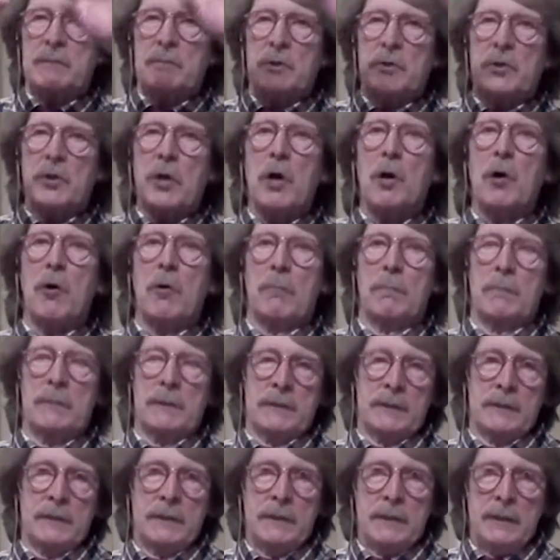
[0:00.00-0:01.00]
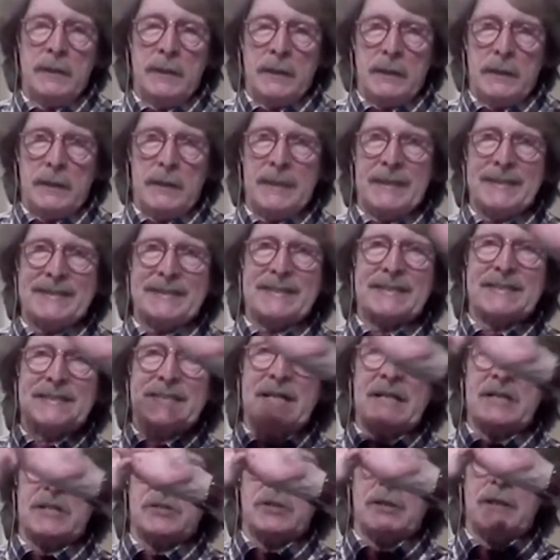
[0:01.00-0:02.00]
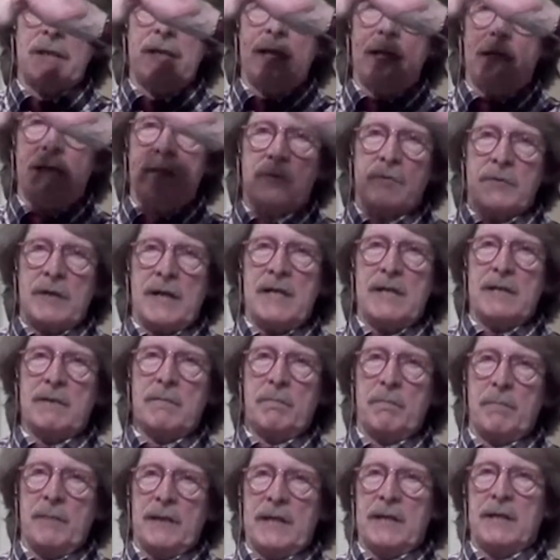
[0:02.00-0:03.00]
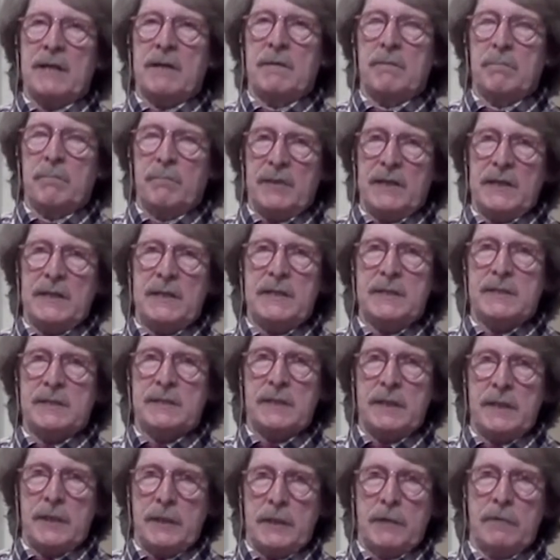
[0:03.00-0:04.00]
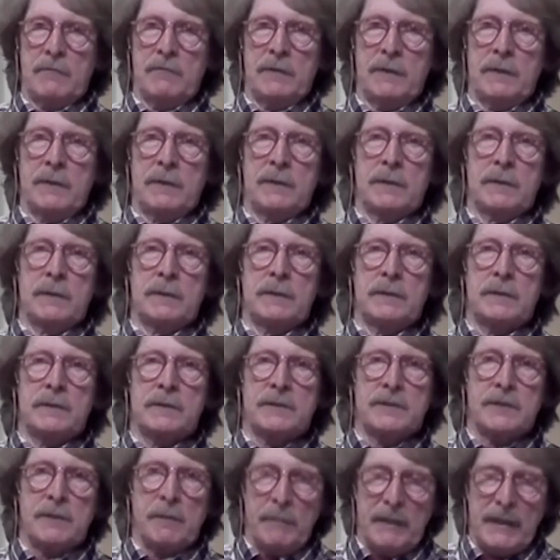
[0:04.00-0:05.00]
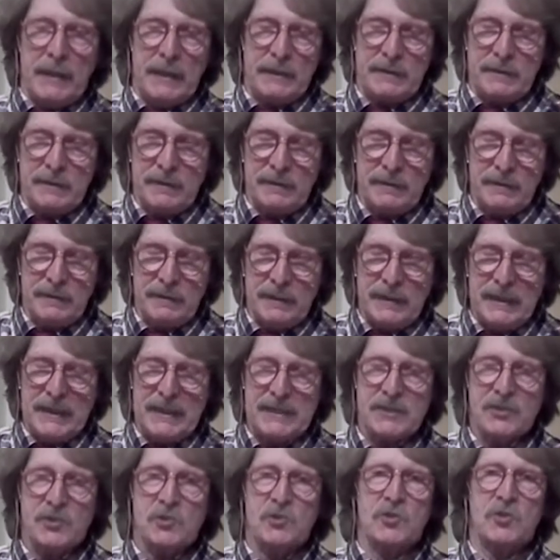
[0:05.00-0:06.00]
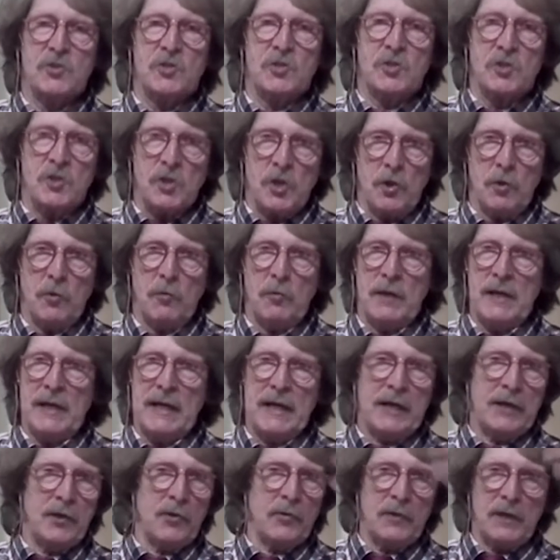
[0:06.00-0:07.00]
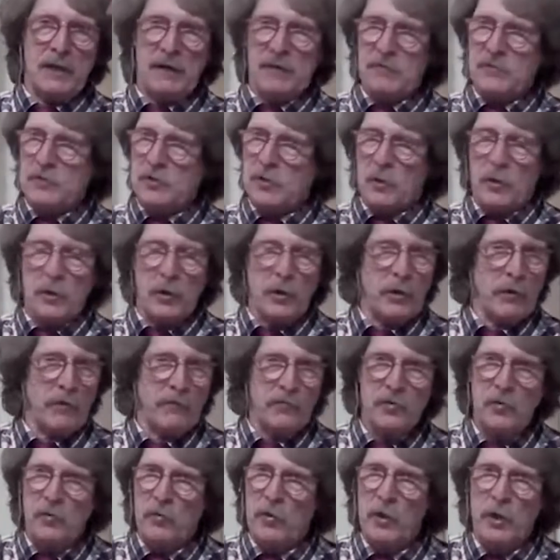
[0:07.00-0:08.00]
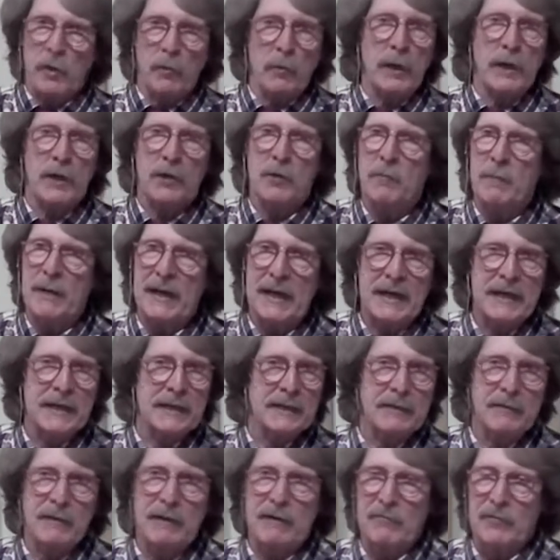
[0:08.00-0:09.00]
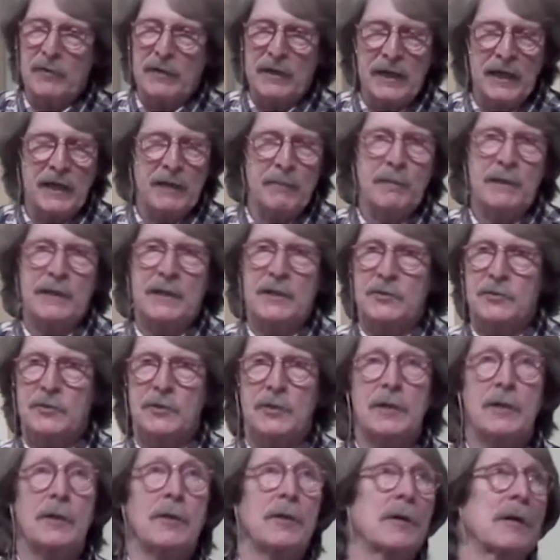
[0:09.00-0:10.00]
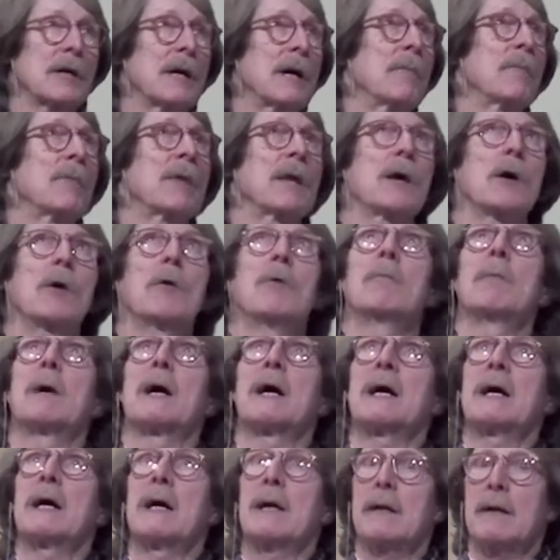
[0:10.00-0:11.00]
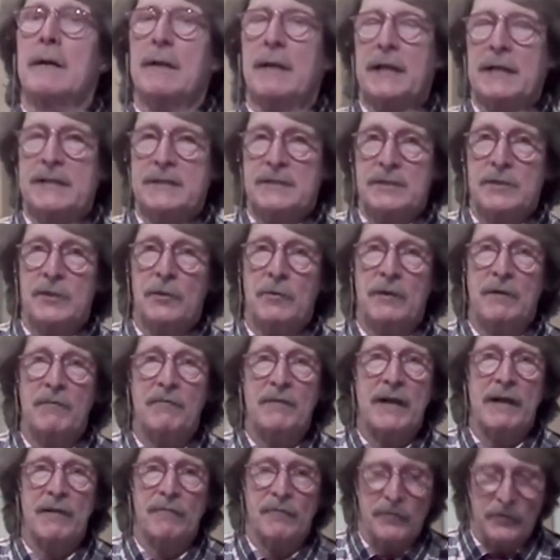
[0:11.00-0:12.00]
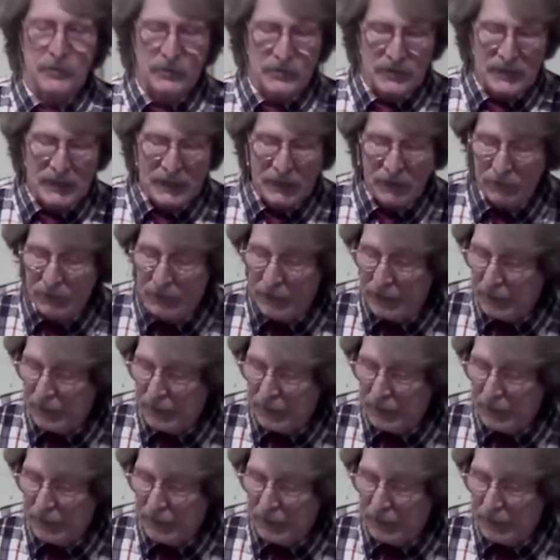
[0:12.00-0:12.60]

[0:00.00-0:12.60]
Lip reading: dome that is essentially a great big piece of cement. It's stone, and I know none of you are going to want to go back in there ever again because you're going to look up and think, oh my God, all that stone if that falls down,